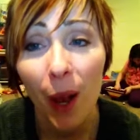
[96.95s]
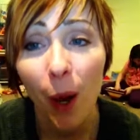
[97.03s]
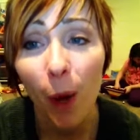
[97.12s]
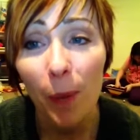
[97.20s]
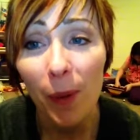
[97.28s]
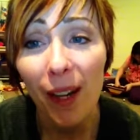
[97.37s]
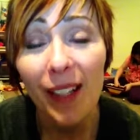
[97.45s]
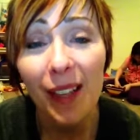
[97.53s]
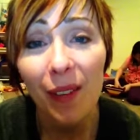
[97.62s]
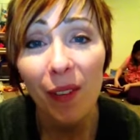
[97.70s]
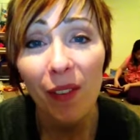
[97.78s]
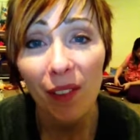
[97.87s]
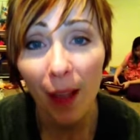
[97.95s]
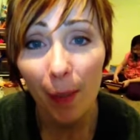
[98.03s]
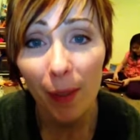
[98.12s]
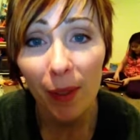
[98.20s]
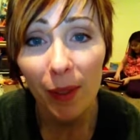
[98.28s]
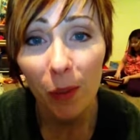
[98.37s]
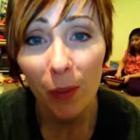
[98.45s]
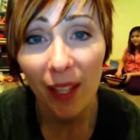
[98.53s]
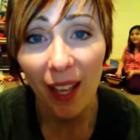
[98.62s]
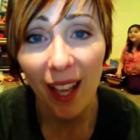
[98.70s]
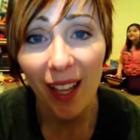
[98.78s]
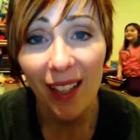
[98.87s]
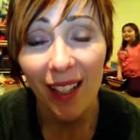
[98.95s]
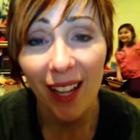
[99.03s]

Hope you guys have a fabulous weekend,